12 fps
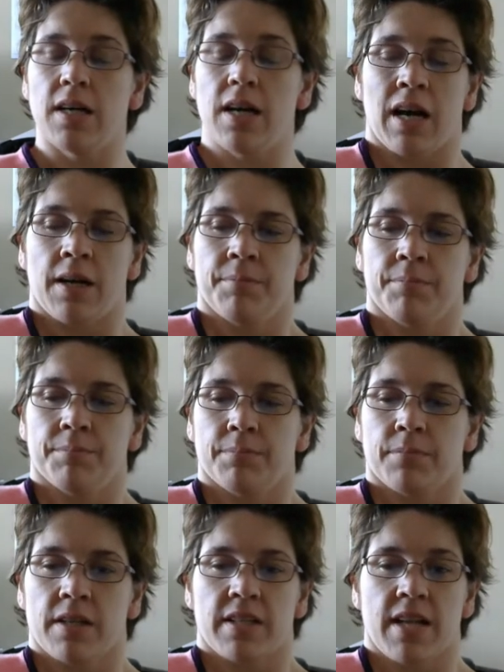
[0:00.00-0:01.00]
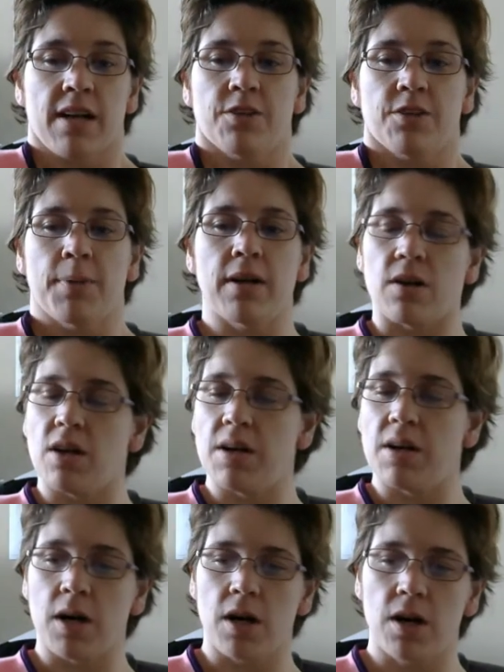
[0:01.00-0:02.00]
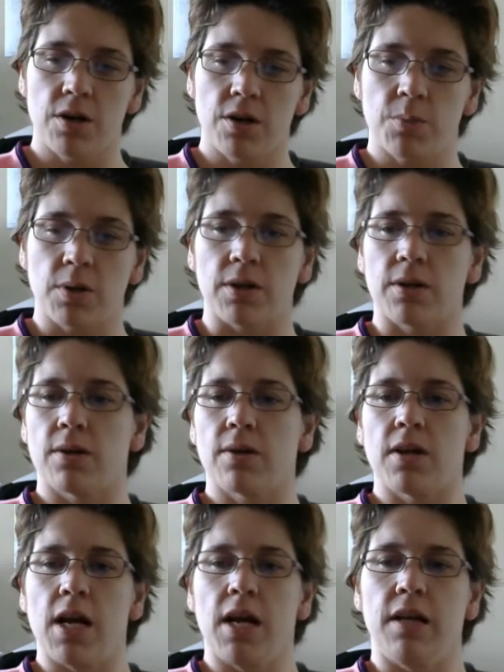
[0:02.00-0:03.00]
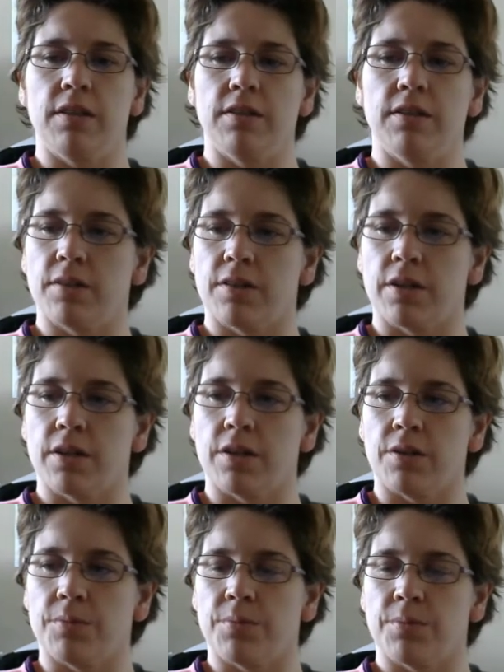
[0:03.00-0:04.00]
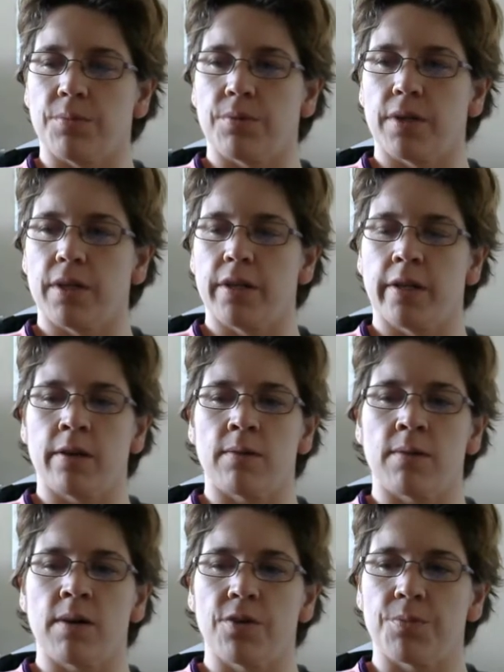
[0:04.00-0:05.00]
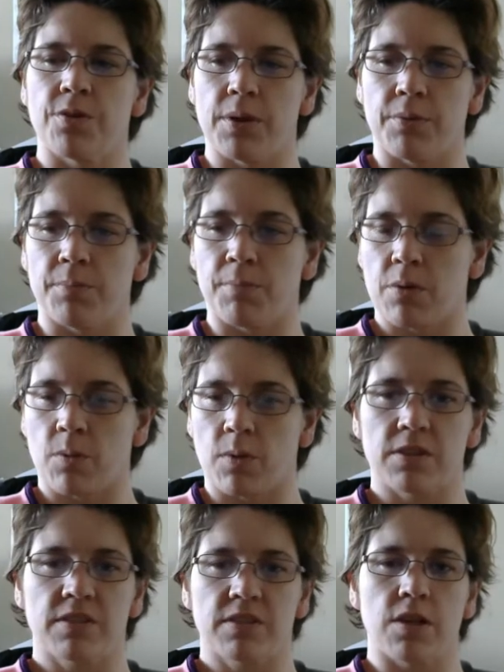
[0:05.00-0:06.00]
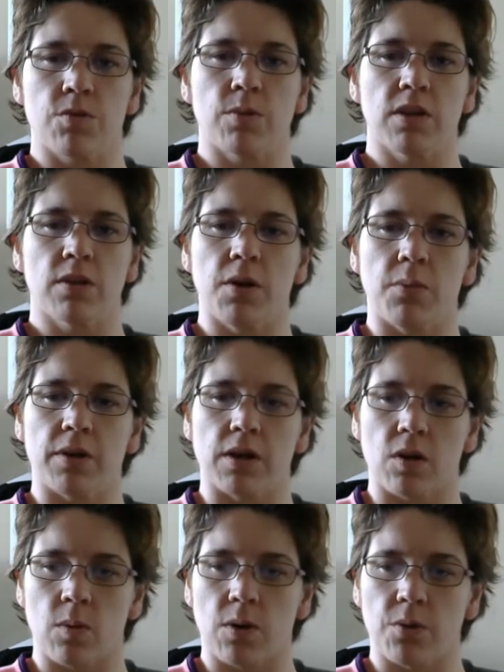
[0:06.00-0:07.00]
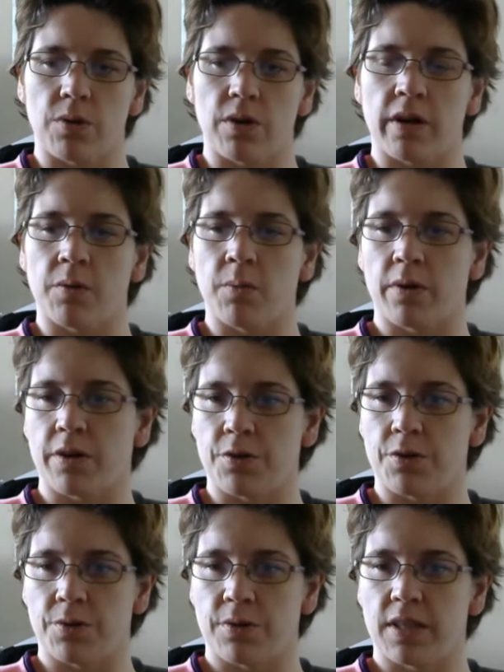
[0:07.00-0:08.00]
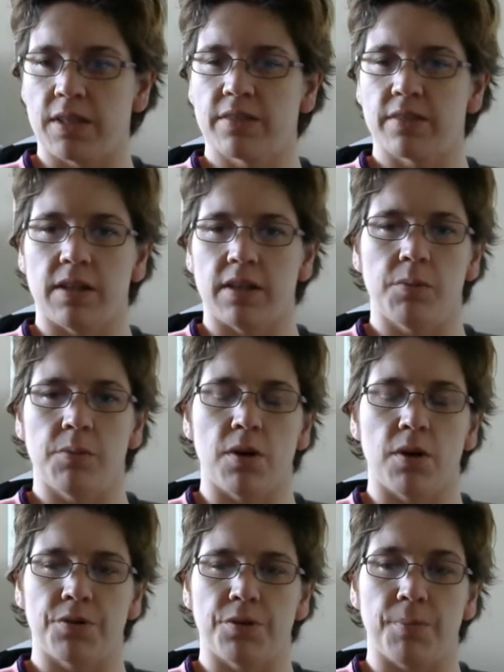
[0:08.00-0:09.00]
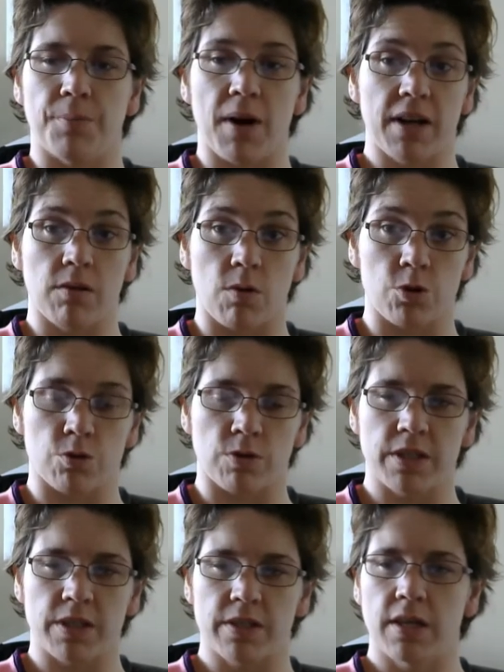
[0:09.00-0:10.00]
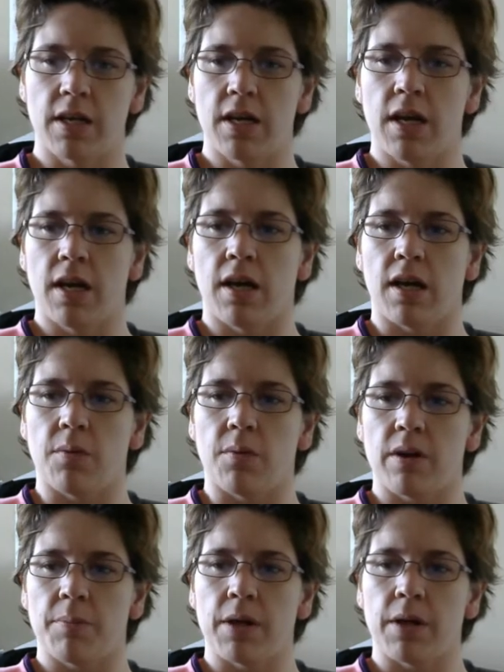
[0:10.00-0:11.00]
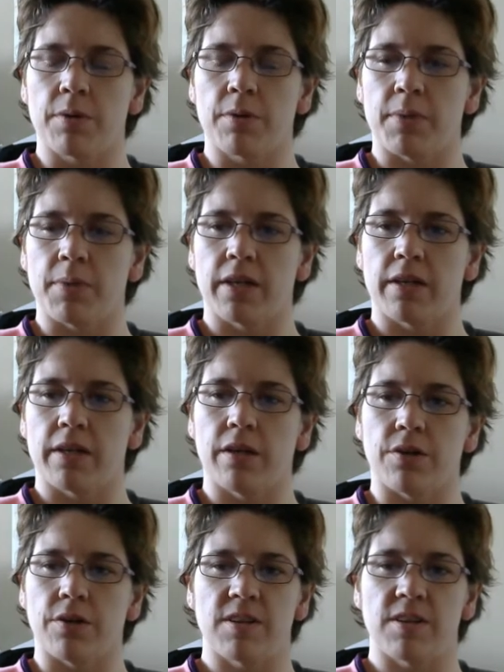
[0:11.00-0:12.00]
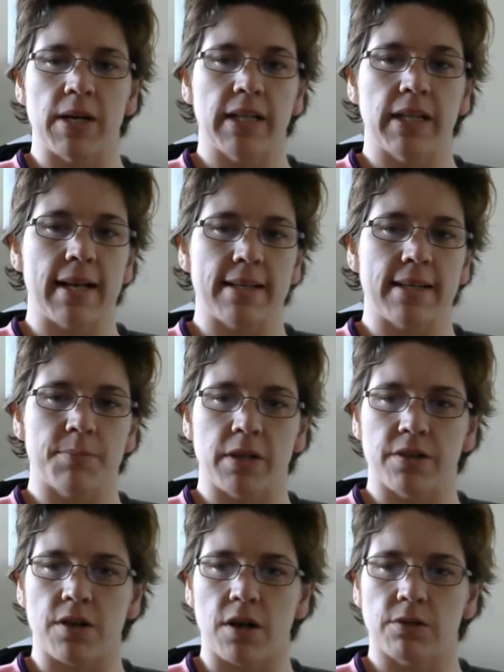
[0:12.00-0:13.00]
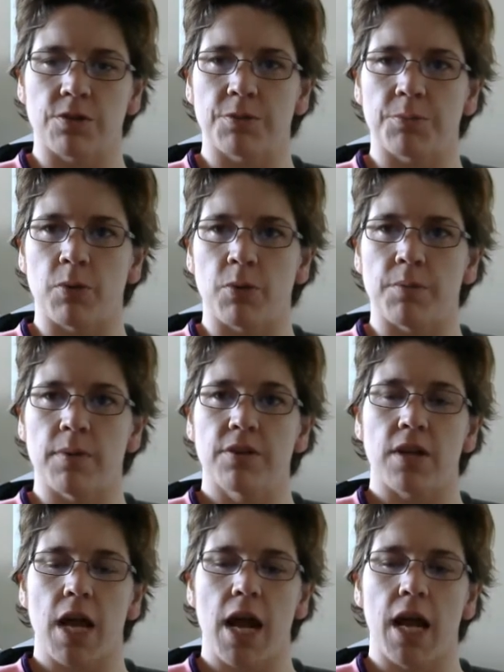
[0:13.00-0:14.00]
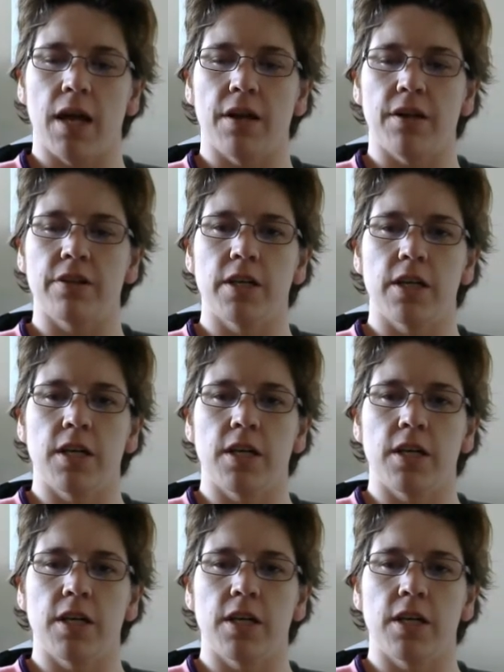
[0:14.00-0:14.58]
I'm a taxpayer. I'm a hard worker, and, in and around my work schedule, I want to go out and I want to do things, and I want to buy groceries, and I want to be able to make, semi-last-minute doctor's appointments, and